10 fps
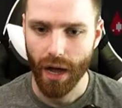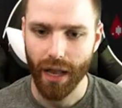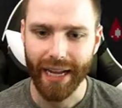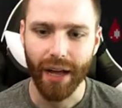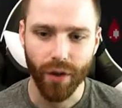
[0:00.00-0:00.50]
I
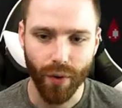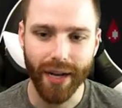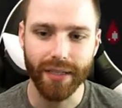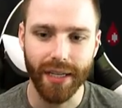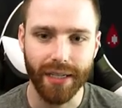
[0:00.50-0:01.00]
like how the
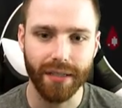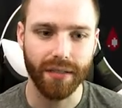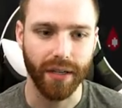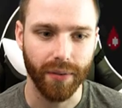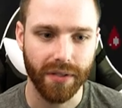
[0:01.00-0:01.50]
red key can
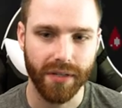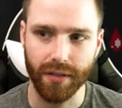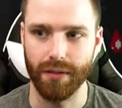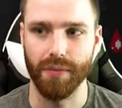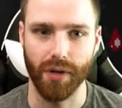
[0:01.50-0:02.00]
tell you where the
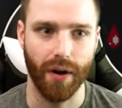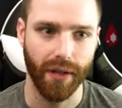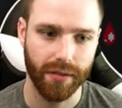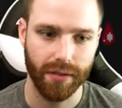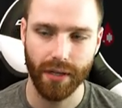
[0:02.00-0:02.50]
secret rooms are.
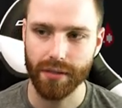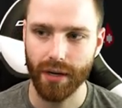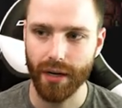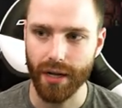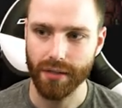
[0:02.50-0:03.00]
That's that's
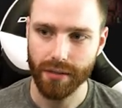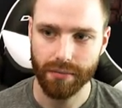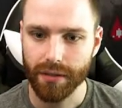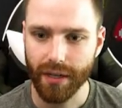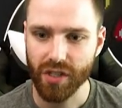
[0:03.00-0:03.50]
kinda nice.
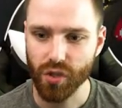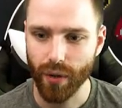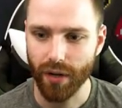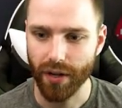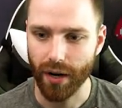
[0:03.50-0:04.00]
It's kinda
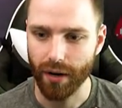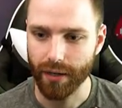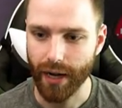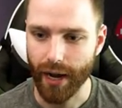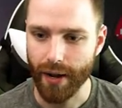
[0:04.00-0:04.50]
swell there,
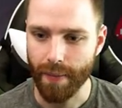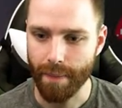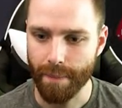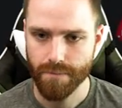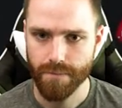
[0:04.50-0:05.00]
guy.
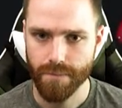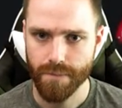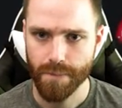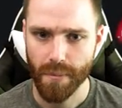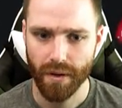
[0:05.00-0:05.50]

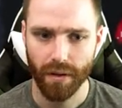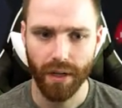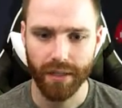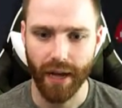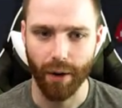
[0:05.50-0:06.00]

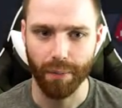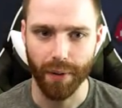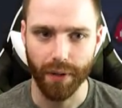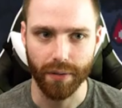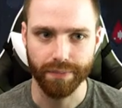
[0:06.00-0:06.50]
Lockdown
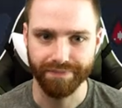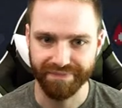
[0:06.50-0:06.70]
pill.